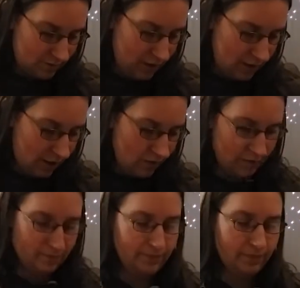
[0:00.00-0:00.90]
Where are you
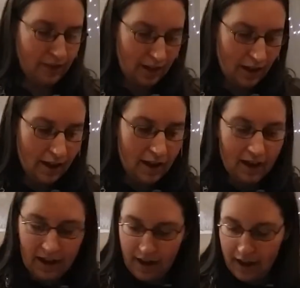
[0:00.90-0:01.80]
going?
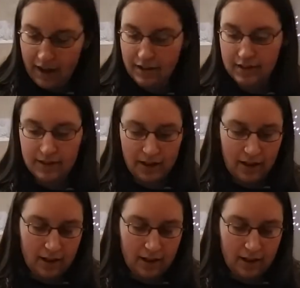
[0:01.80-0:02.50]
And,